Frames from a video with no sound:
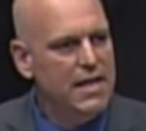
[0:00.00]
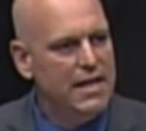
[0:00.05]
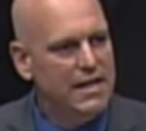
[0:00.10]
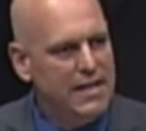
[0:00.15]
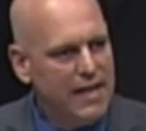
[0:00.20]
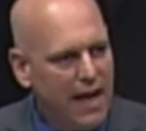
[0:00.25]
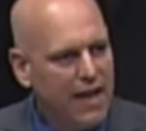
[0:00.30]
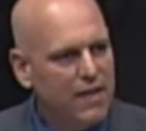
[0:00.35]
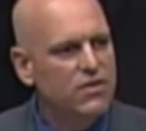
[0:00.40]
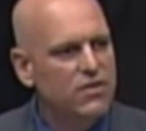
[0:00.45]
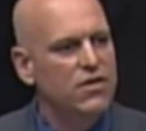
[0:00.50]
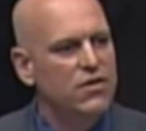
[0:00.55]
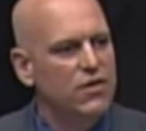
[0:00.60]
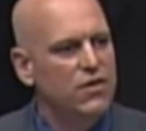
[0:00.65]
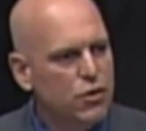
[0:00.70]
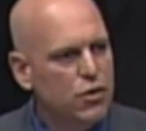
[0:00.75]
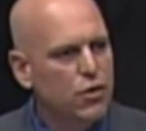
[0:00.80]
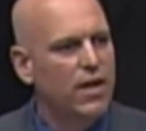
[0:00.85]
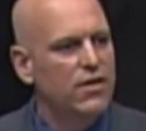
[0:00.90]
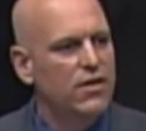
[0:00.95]
enhancing the
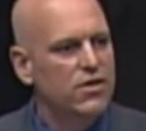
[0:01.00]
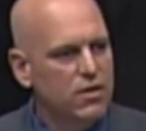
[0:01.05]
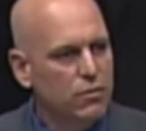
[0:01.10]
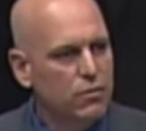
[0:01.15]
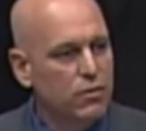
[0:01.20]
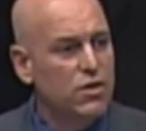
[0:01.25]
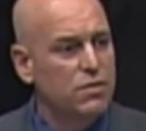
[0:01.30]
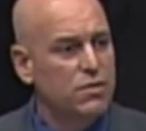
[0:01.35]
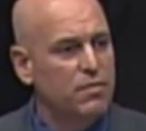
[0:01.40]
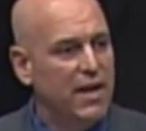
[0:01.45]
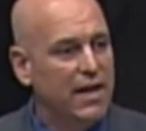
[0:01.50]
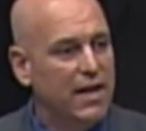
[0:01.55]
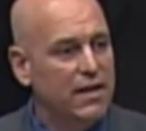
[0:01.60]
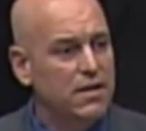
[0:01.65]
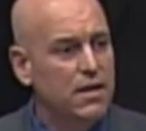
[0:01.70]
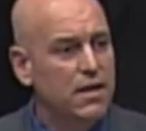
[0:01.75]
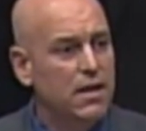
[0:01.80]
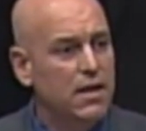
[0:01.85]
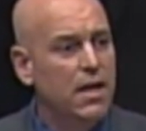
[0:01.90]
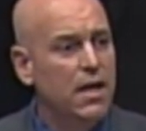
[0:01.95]
trust and respect,
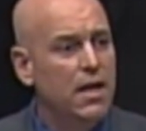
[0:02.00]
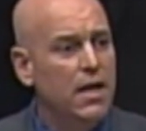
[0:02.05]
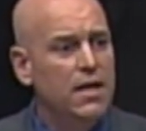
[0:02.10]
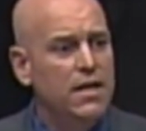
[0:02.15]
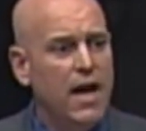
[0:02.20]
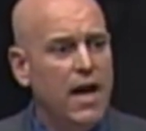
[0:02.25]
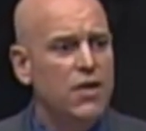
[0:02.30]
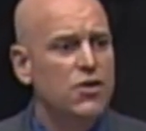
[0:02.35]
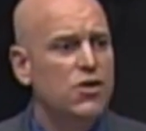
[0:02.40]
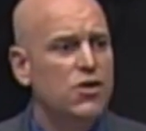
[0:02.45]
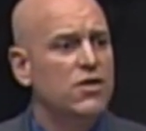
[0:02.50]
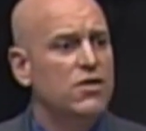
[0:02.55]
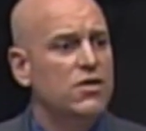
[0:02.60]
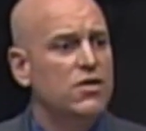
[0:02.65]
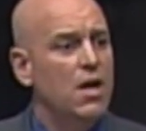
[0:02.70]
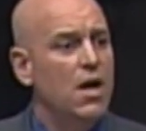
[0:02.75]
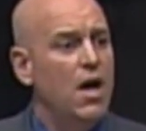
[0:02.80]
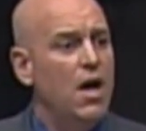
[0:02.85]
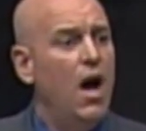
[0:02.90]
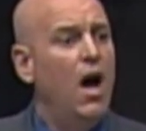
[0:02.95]
not just
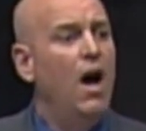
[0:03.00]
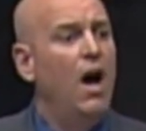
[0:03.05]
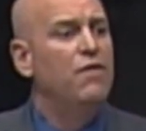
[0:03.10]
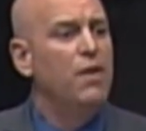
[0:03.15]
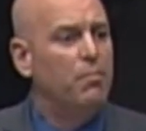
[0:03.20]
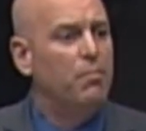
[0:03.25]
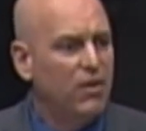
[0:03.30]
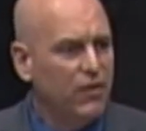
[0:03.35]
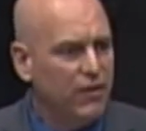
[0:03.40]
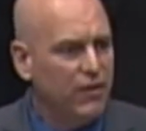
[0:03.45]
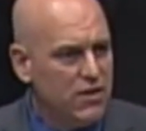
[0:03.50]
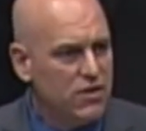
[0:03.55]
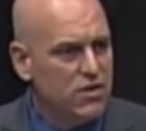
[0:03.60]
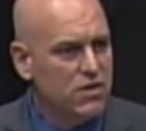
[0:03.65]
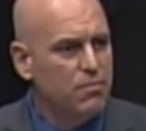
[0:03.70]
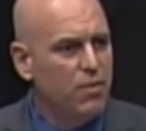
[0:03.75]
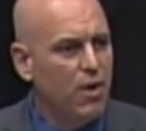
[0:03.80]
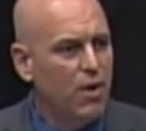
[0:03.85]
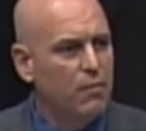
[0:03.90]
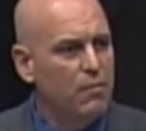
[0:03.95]
of the police
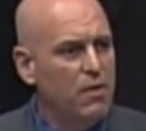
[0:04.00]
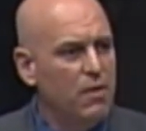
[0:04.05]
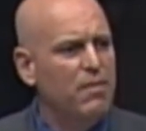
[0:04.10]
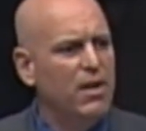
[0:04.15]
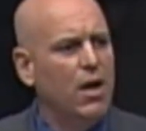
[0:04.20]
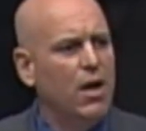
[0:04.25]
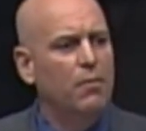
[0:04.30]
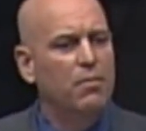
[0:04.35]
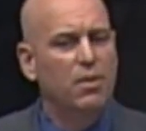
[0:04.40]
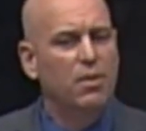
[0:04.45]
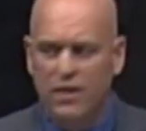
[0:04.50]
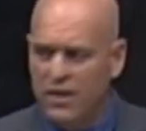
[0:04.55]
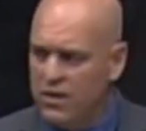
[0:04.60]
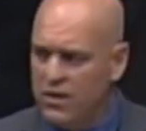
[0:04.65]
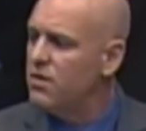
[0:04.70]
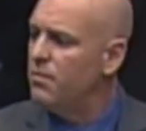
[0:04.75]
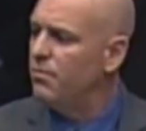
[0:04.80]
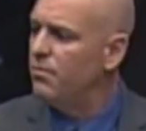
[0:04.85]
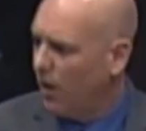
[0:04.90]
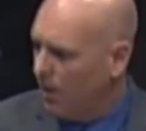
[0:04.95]
department, but our police
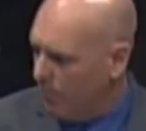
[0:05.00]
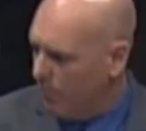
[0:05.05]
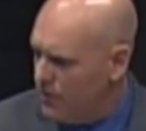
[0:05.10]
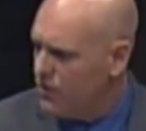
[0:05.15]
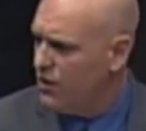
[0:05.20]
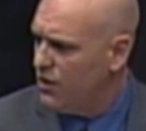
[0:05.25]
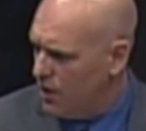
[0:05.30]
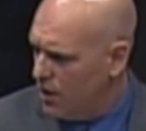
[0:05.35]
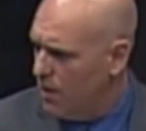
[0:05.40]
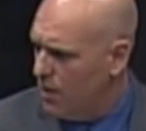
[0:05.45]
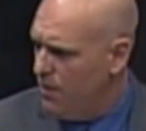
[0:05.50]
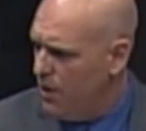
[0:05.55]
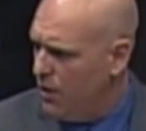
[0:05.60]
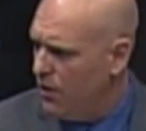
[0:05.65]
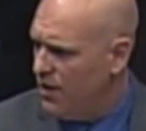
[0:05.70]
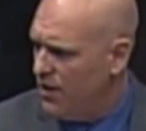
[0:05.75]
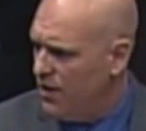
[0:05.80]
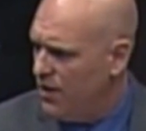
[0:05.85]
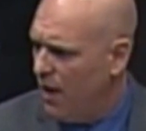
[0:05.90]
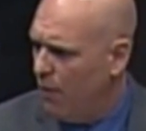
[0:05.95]
department to the
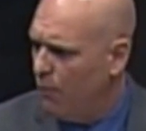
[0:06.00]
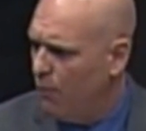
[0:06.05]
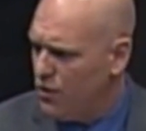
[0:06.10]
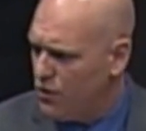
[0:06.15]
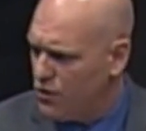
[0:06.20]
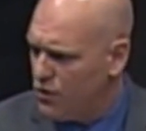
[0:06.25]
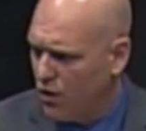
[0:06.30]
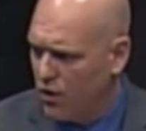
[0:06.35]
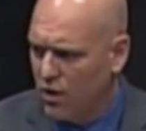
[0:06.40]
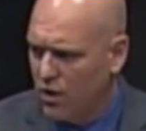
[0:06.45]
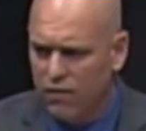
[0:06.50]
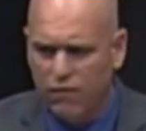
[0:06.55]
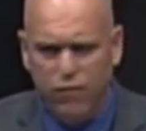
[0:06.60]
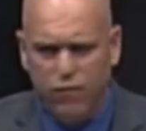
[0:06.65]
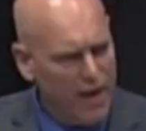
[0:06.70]
community that we serve.